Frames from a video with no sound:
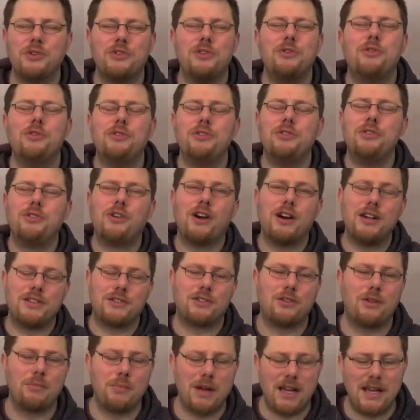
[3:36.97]
You guys
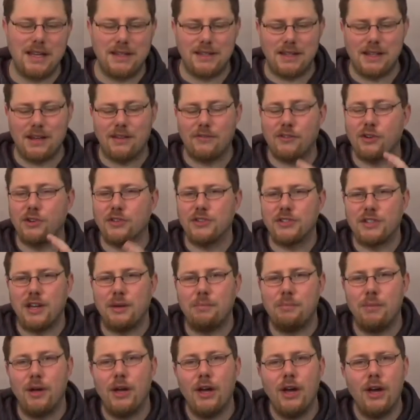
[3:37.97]
are amazing. I've got
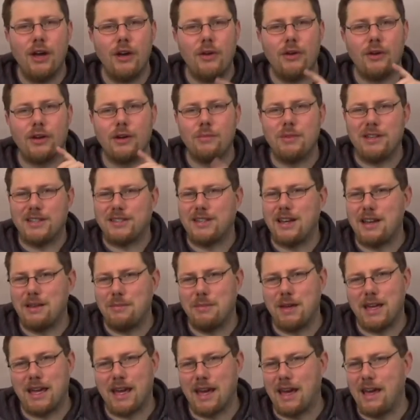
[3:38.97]
some who are going to be sending
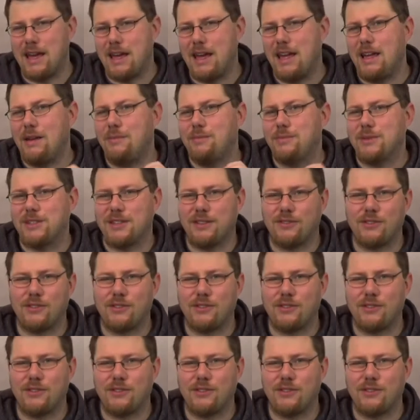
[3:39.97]
me games.